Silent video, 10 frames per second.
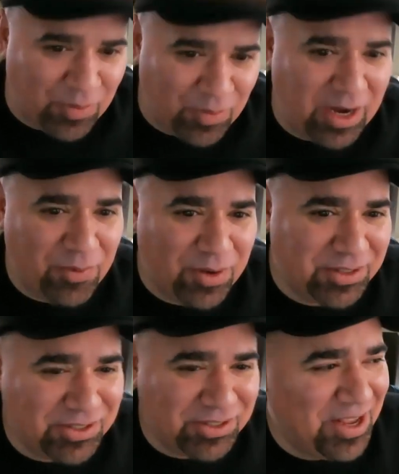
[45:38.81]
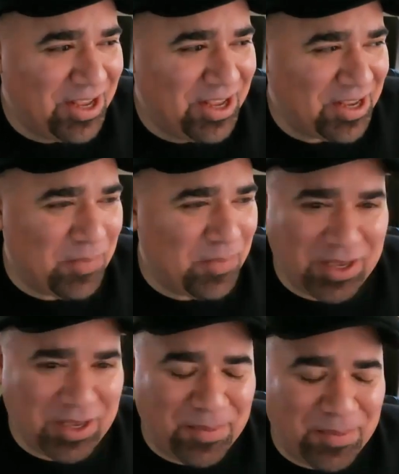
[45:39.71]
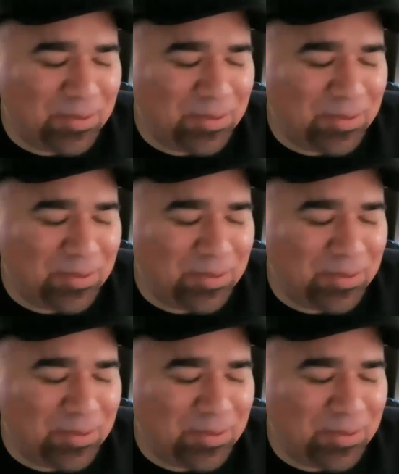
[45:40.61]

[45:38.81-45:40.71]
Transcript: when I was coming up.